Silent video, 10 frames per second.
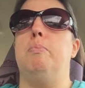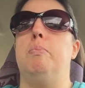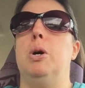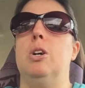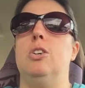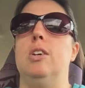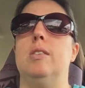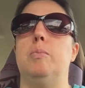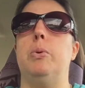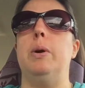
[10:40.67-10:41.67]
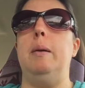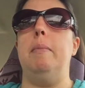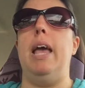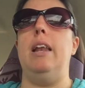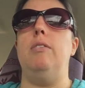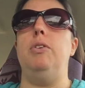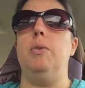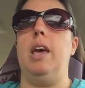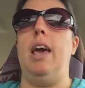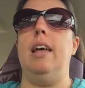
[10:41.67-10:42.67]
purchase pre-made if you
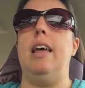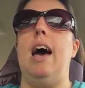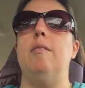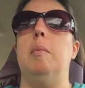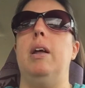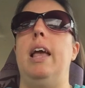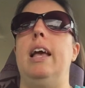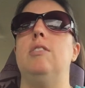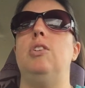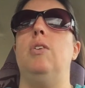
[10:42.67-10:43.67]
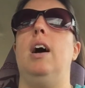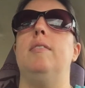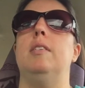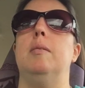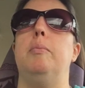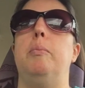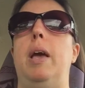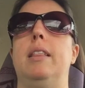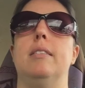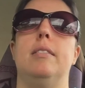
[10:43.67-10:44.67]
can, to have them on hand so you don't have to
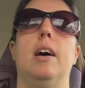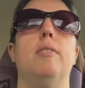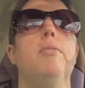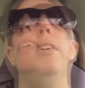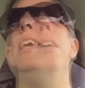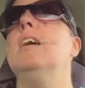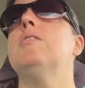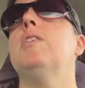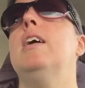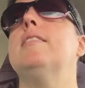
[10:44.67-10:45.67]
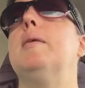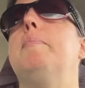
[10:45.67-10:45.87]
make the stuff. He also has like